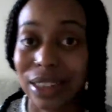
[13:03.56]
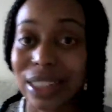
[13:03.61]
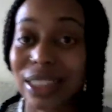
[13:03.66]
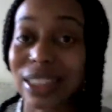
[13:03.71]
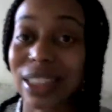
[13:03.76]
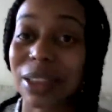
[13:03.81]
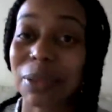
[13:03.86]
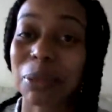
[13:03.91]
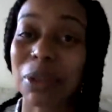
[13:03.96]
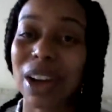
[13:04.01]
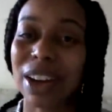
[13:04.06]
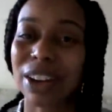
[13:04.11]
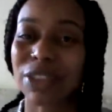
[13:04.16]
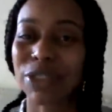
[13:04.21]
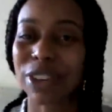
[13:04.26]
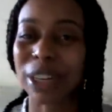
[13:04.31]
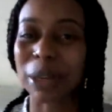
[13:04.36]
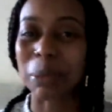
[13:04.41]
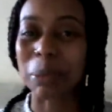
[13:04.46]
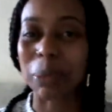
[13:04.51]
these are the
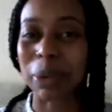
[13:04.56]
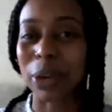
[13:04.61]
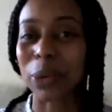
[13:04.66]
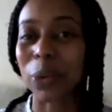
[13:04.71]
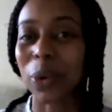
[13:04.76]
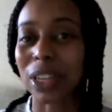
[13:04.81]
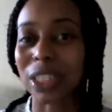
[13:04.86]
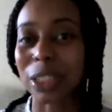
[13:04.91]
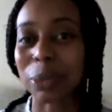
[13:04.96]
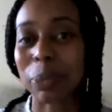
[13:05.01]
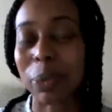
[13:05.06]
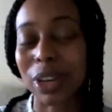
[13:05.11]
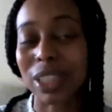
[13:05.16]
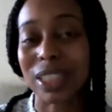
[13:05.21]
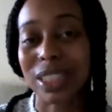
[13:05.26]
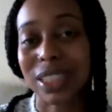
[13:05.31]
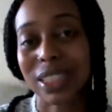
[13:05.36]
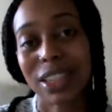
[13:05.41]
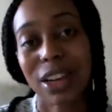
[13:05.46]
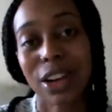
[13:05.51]
kind of really big ones,
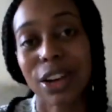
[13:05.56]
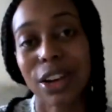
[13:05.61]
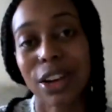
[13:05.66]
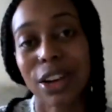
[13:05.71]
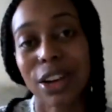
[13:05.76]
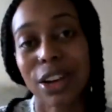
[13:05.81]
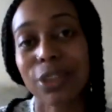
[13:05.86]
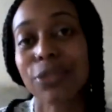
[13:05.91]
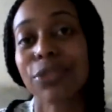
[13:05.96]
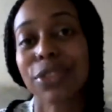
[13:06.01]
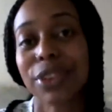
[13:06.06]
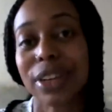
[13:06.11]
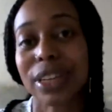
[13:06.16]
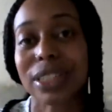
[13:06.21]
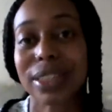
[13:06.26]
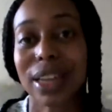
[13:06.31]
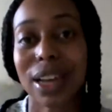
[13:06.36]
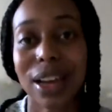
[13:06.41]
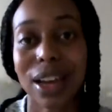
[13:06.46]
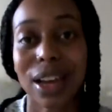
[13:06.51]
polycystic
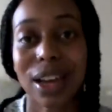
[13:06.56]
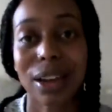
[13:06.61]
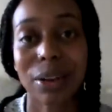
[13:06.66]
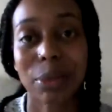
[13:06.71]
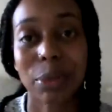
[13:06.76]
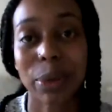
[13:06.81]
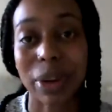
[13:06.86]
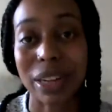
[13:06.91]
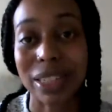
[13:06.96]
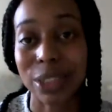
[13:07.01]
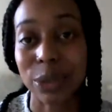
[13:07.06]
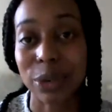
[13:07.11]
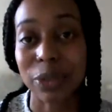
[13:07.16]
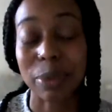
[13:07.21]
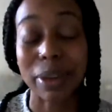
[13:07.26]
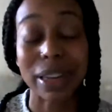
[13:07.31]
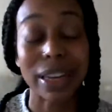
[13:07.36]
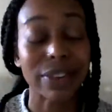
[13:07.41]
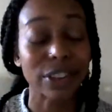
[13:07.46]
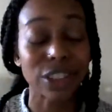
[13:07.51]
ovaries, that I deal
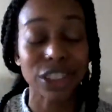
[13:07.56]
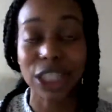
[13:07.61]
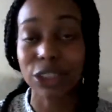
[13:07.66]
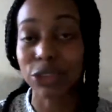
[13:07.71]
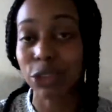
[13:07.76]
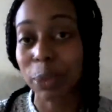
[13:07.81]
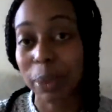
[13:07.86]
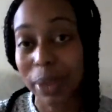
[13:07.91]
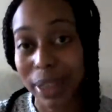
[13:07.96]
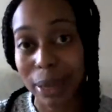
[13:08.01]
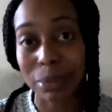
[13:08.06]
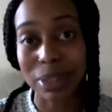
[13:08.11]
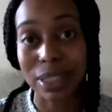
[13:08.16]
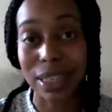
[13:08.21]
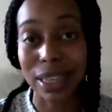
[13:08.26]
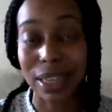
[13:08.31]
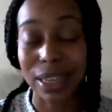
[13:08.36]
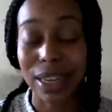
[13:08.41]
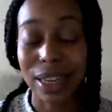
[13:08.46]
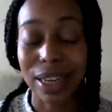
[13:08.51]
with. But even general
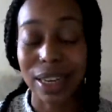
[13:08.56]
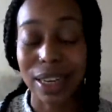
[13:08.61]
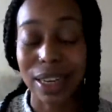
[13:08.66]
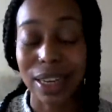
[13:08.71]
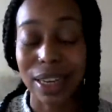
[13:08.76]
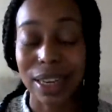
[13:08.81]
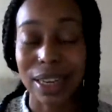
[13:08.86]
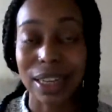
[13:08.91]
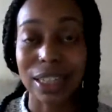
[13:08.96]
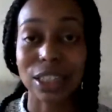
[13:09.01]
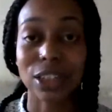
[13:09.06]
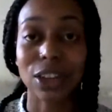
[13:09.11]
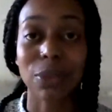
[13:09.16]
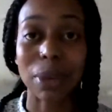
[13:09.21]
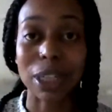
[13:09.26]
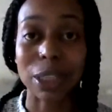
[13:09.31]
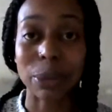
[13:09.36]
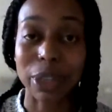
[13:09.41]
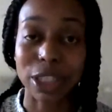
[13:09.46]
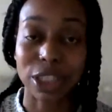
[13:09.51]
PMT is a lot of
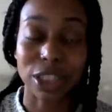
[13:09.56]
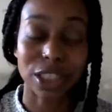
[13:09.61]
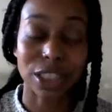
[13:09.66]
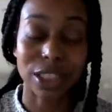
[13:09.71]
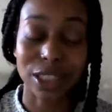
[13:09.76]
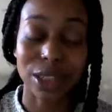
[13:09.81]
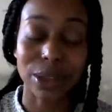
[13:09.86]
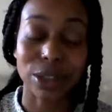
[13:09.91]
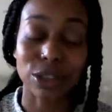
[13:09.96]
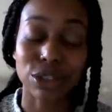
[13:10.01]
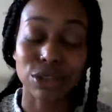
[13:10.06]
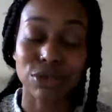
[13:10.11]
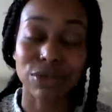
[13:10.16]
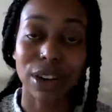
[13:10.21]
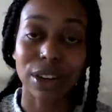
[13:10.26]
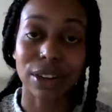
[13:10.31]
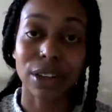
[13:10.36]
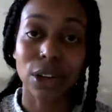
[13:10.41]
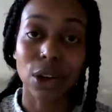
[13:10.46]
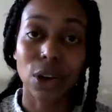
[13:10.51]
my specialism. I
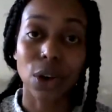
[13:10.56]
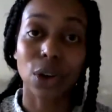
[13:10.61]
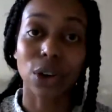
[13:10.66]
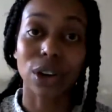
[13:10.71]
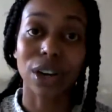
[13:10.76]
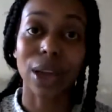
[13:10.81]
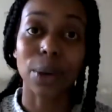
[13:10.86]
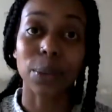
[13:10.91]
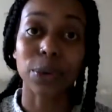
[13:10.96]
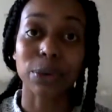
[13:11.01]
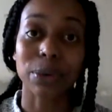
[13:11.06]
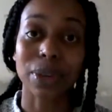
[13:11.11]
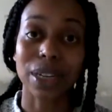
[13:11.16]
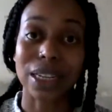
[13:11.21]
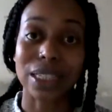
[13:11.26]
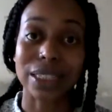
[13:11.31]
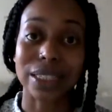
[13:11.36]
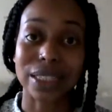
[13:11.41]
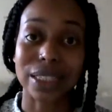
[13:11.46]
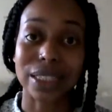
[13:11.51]
do run online
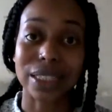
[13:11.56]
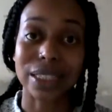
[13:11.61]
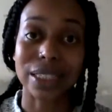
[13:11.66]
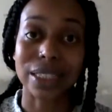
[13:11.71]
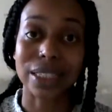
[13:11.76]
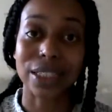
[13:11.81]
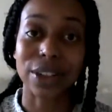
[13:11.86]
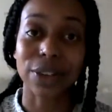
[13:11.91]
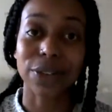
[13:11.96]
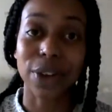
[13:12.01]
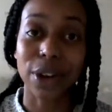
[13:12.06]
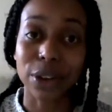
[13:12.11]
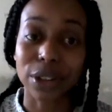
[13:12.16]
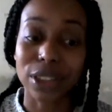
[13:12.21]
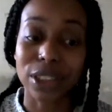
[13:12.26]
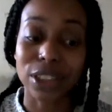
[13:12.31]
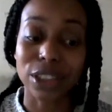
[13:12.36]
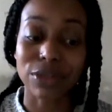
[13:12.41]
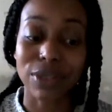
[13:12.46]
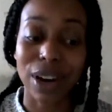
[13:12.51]
womb cleanses, and the
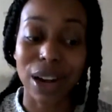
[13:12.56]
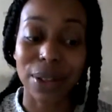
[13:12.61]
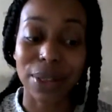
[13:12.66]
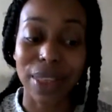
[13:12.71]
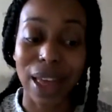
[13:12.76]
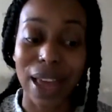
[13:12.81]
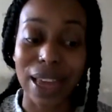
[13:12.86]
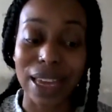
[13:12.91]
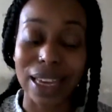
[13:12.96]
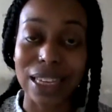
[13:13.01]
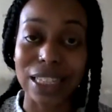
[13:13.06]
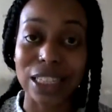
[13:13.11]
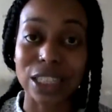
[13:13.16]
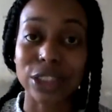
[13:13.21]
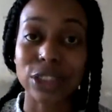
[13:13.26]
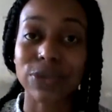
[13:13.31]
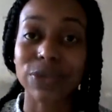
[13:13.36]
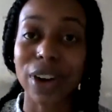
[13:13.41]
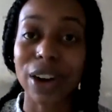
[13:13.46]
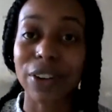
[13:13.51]
focus around that
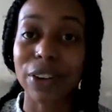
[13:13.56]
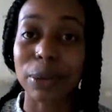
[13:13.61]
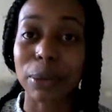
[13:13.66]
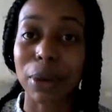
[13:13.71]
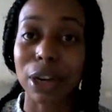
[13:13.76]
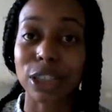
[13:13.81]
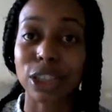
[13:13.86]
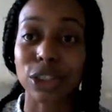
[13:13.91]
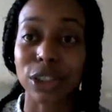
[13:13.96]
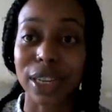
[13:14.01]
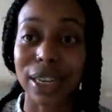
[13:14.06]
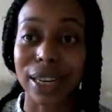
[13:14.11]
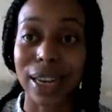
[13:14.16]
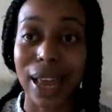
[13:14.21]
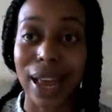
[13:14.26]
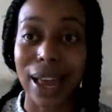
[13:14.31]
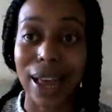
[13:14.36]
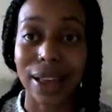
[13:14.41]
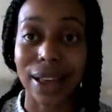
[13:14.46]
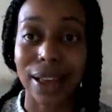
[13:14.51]
is very much
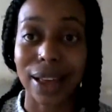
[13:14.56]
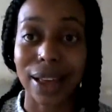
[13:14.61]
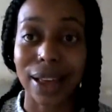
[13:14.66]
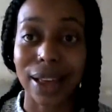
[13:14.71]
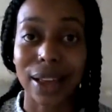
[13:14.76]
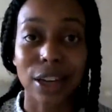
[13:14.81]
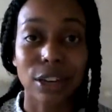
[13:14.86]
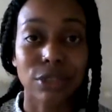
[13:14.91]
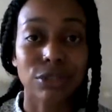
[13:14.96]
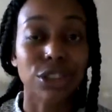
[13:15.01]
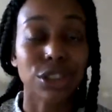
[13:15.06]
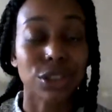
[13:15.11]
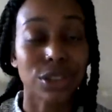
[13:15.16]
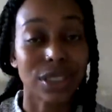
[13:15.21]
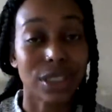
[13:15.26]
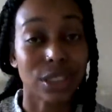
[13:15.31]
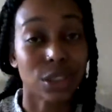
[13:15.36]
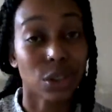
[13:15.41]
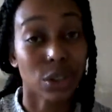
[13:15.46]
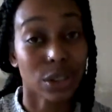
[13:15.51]
looking at
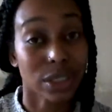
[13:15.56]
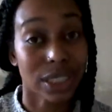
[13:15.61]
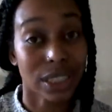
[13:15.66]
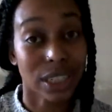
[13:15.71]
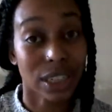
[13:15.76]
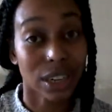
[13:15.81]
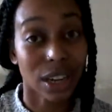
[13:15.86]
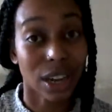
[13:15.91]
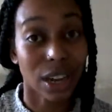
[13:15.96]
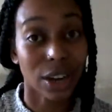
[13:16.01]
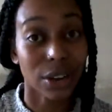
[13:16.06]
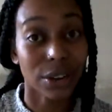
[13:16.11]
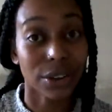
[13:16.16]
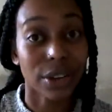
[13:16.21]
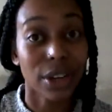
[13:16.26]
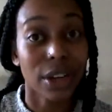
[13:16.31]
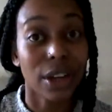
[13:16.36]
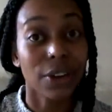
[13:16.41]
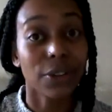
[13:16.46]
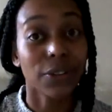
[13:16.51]
reducing toxic
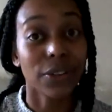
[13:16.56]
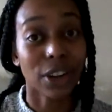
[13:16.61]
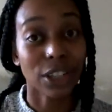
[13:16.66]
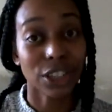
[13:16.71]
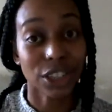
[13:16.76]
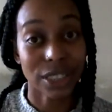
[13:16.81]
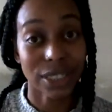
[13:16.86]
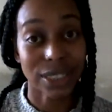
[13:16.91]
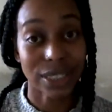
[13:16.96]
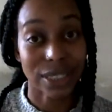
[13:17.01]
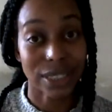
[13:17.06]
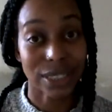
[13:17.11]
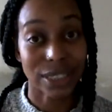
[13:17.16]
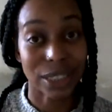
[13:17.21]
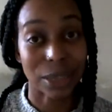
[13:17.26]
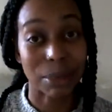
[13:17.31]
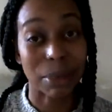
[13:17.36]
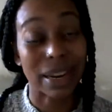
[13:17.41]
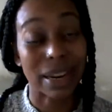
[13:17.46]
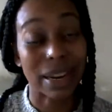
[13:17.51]
load, flushing the
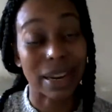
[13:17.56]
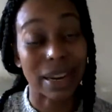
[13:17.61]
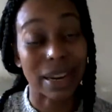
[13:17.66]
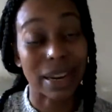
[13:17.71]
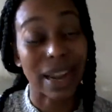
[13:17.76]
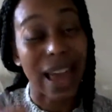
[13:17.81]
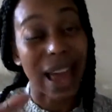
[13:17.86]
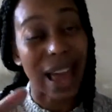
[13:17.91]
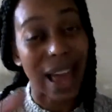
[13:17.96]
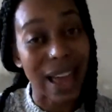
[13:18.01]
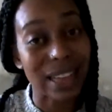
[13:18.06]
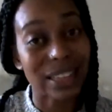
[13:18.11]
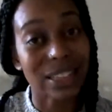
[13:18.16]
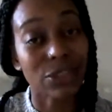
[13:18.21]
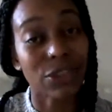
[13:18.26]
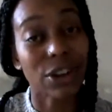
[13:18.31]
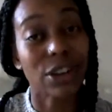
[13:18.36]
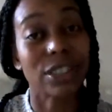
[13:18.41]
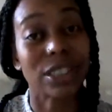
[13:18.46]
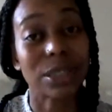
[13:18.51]
system, and as
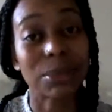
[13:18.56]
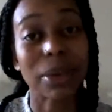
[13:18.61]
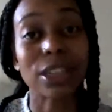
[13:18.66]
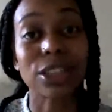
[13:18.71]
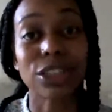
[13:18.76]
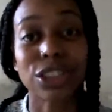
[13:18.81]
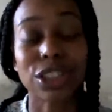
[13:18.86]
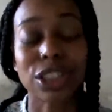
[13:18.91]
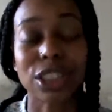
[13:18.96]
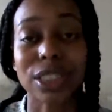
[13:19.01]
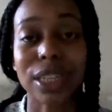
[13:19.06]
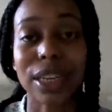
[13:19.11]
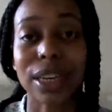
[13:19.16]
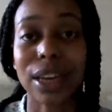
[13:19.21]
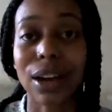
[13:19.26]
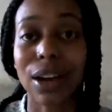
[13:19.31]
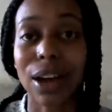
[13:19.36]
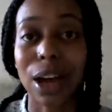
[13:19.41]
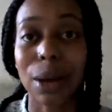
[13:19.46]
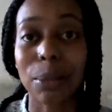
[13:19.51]
Rozy mentioned,